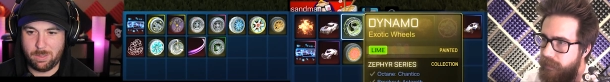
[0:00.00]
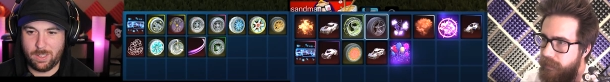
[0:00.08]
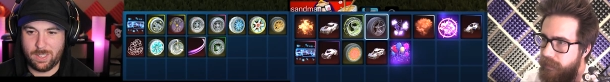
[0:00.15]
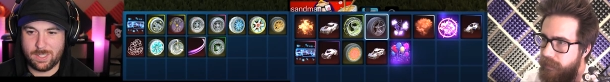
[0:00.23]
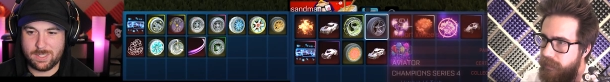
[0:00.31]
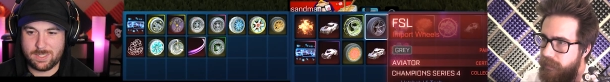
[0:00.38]

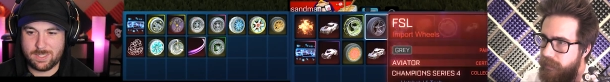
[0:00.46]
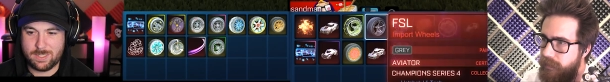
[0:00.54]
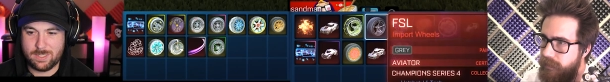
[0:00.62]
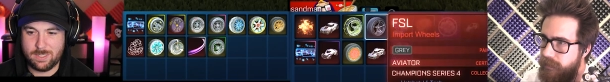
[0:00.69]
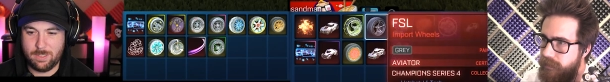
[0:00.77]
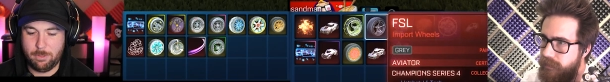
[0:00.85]

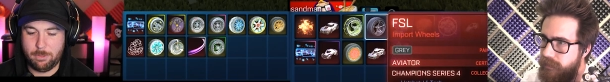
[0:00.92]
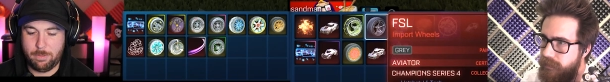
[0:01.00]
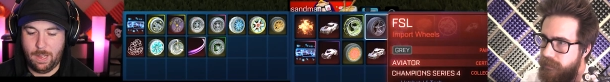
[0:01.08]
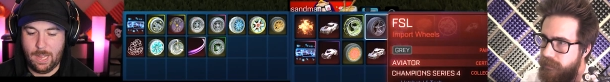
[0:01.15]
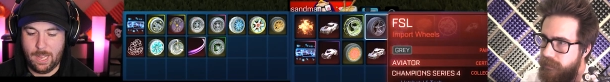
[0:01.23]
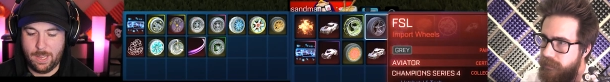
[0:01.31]
Speaker 1: Plus
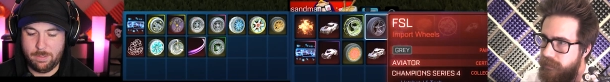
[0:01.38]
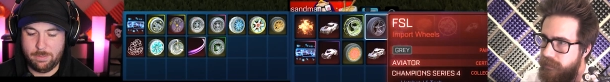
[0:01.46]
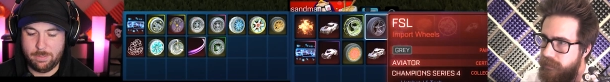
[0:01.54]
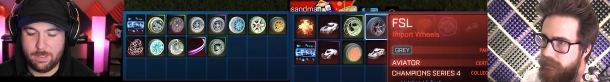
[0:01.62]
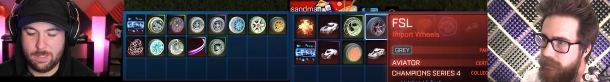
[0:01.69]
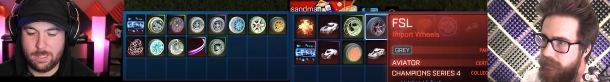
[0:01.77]

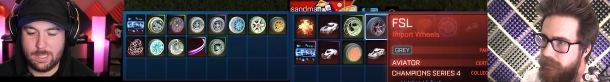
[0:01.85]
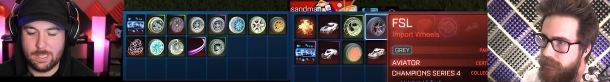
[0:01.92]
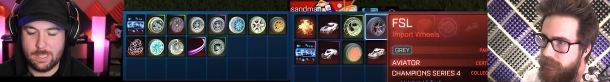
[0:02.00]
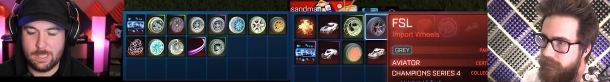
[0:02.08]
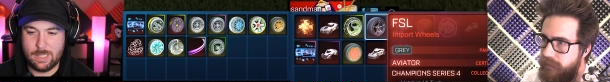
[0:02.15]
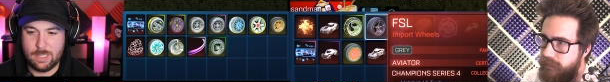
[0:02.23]
five.
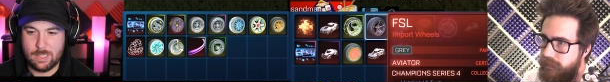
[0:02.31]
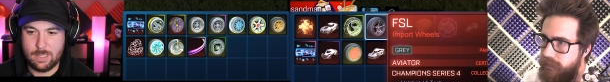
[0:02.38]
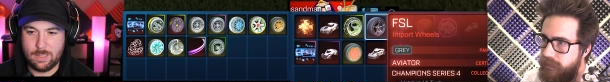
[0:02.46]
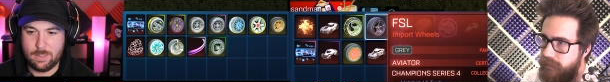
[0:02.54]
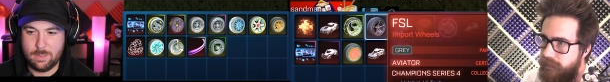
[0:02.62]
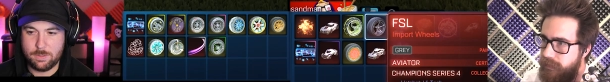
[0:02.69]

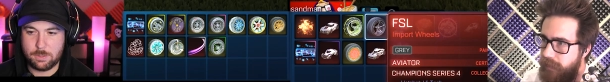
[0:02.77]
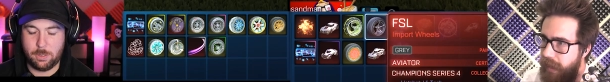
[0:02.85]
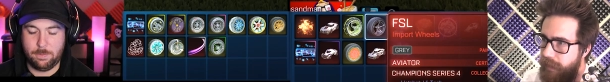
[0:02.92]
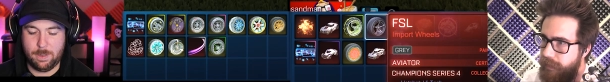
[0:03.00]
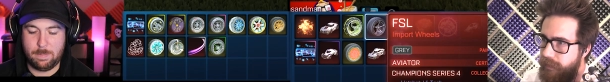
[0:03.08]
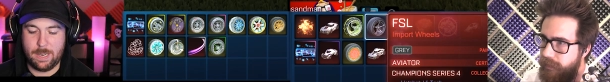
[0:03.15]
Yep.
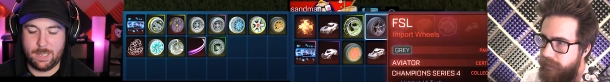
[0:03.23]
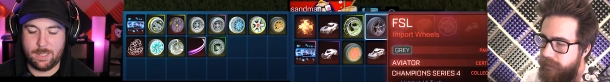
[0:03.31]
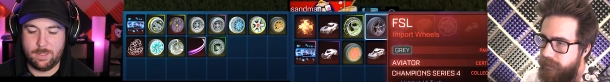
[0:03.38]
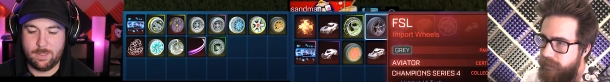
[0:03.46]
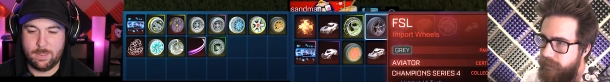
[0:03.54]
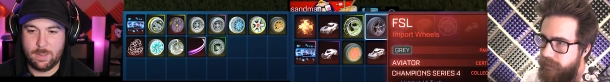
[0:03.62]
Certified
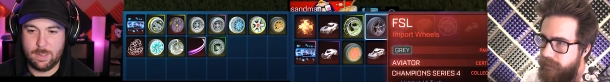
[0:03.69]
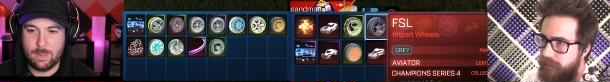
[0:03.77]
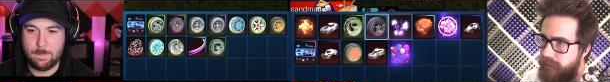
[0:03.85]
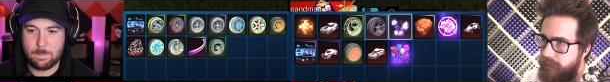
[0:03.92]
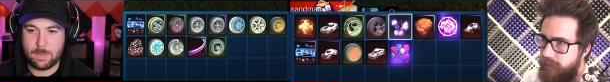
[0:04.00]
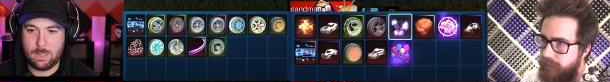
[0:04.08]
painted.
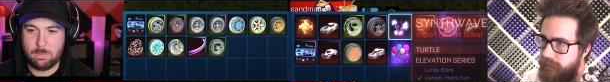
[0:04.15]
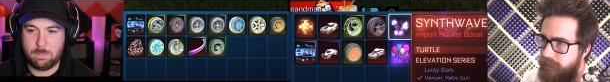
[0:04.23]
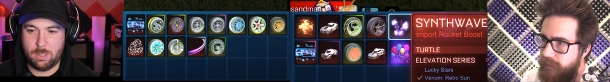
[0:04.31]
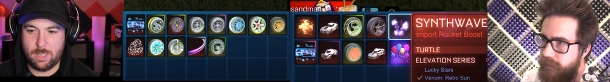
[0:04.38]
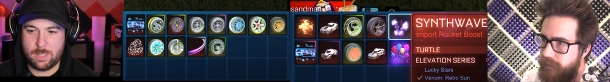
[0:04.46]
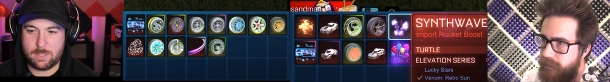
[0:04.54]

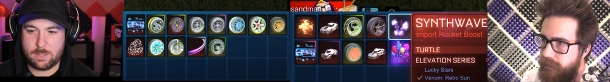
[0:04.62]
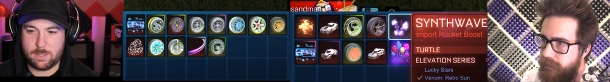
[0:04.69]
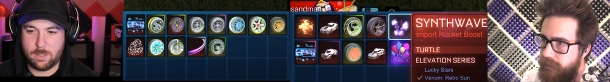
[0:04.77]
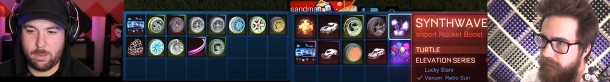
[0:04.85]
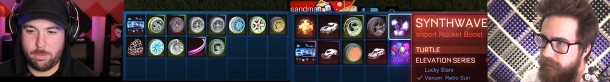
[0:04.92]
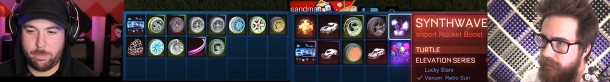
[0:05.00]

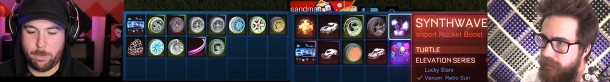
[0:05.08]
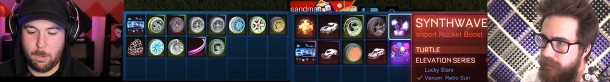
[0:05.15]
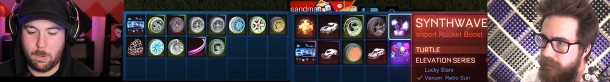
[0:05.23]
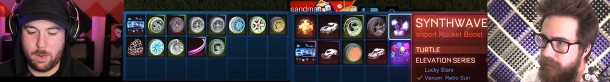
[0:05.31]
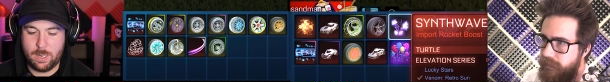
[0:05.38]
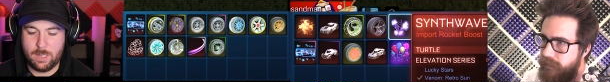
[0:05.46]
Plus
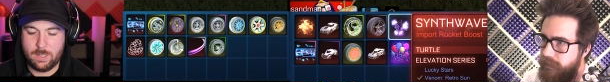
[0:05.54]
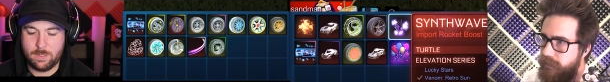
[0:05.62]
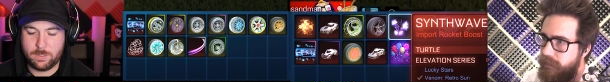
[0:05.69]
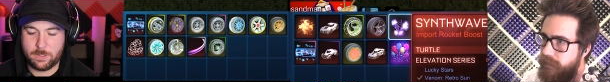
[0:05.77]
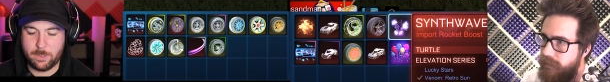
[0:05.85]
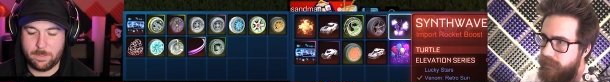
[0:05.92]
four
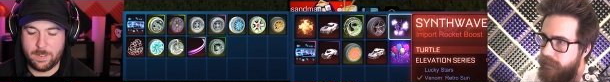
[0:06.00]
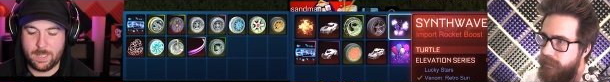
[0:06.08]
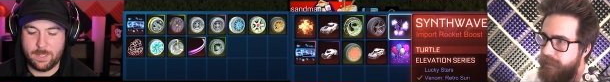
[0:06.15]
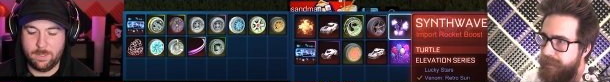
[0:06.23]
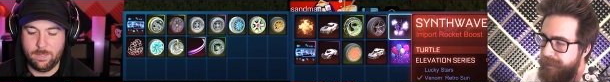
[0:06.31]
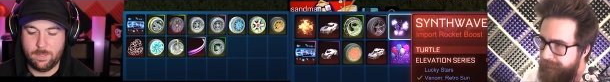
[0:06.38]

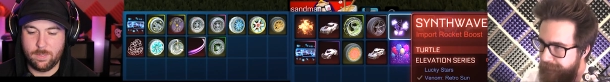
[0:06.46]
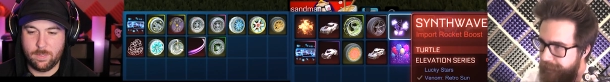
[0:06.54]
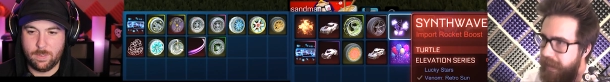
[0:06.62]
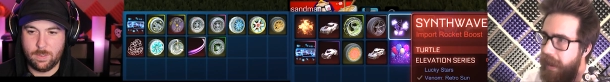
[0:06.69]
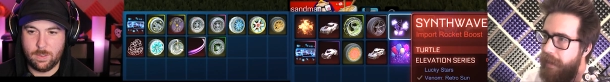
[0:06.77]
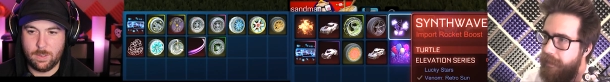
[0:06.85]
certified.
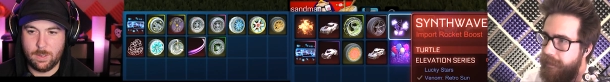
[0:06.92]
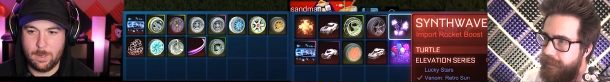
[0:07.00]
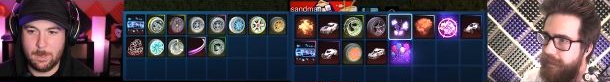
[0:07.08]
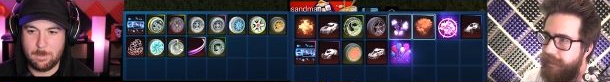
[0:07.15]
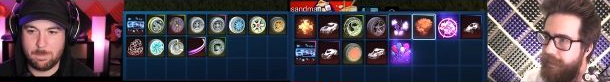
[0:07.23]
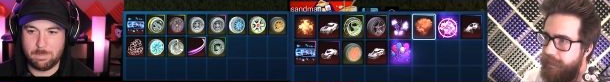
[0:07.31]
Yep.
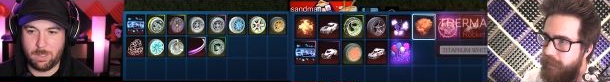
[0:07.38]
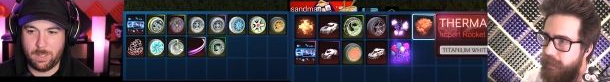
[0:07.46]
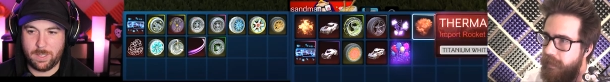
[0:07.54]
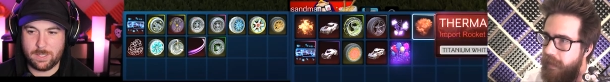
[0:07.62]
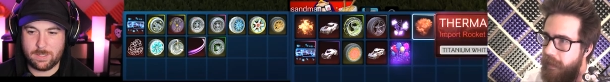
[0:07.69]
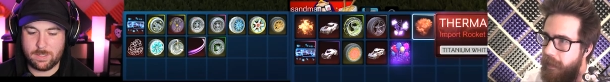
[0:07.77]

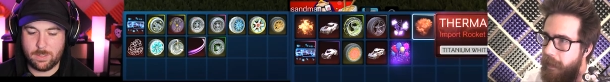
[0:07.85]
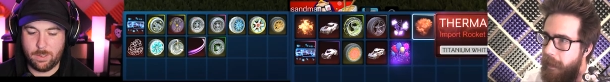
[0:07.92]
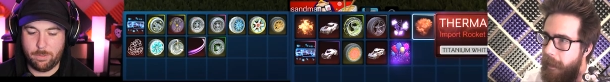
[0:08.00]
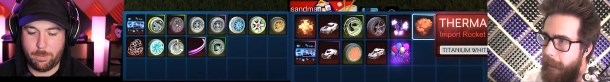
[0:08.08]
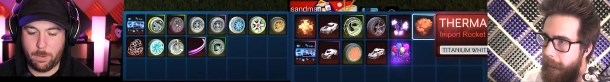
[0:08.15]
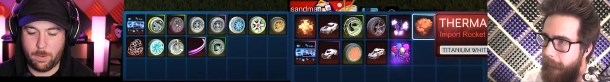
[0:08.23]
Plus
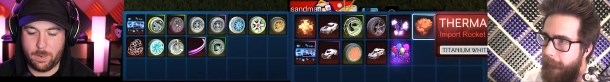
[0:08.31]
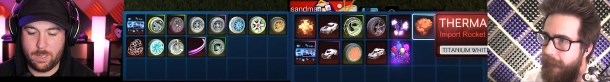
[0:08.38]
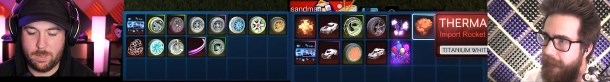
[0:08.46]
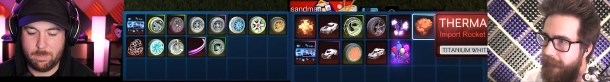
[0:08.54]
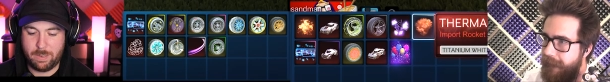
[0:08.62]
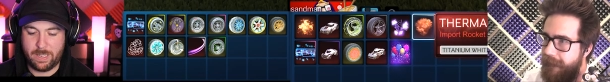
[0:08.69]

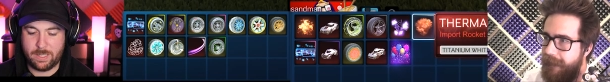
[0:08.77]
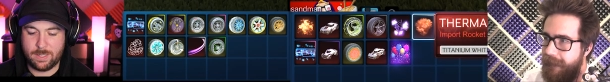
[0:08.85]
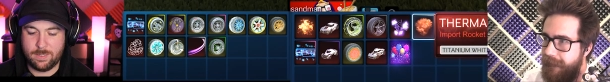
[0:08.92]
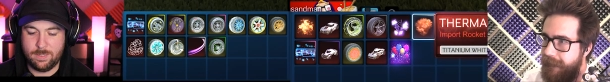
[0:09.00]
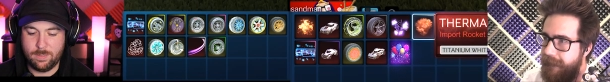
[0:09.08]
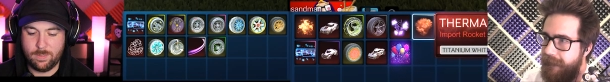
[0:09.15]
four
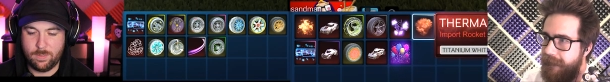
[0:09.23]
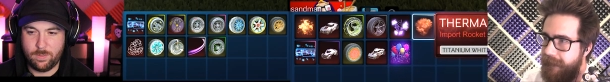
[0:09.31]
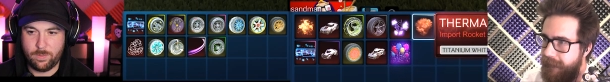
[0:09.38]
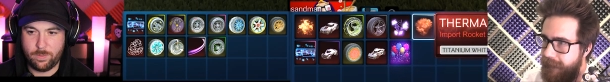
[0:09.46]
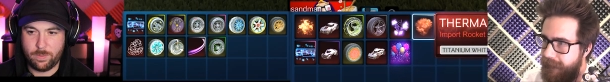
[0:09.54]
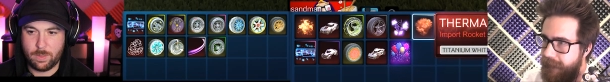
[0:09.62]
painted.
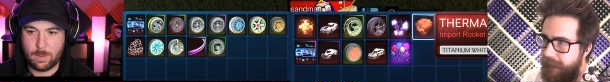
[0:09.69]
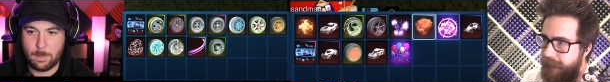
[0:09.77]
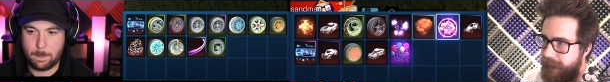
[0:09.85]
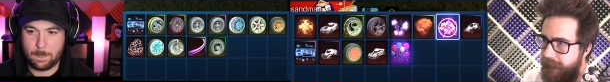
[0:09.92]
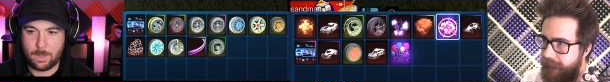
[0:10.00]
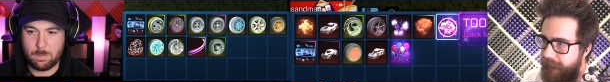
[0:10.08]

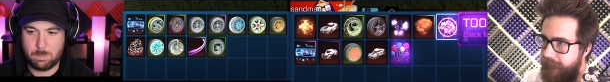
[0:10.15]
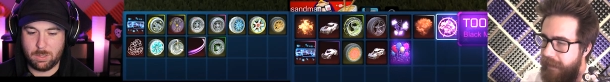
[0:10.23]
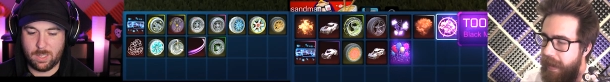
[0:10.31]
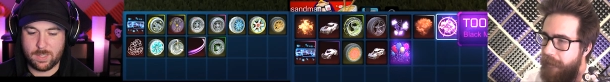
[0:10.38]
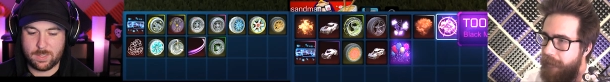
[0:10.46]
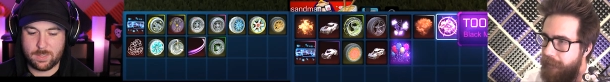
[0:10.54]
Yep.
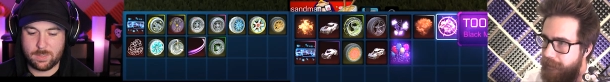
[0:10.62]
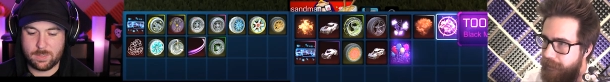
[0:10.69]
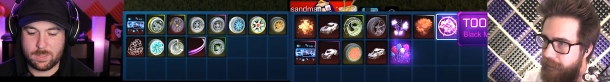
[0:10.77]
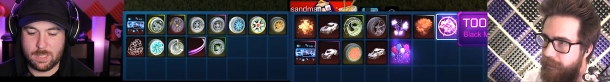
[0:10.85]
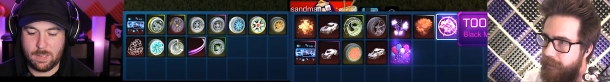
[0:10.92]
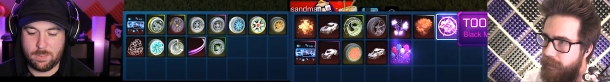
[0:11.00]
Plus
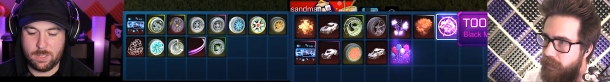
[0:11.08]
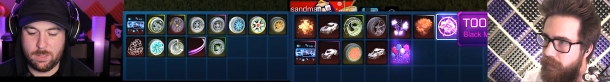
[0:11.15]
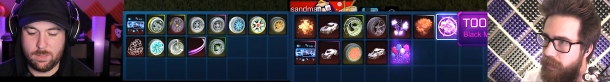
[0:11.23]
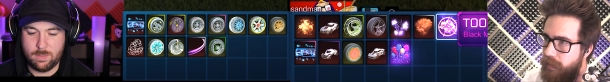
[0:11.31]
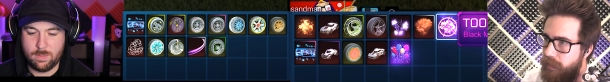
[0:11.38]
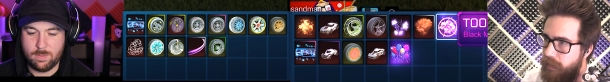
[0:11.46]

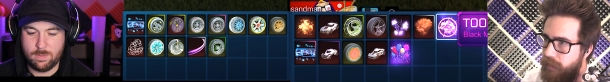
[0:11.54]
seven.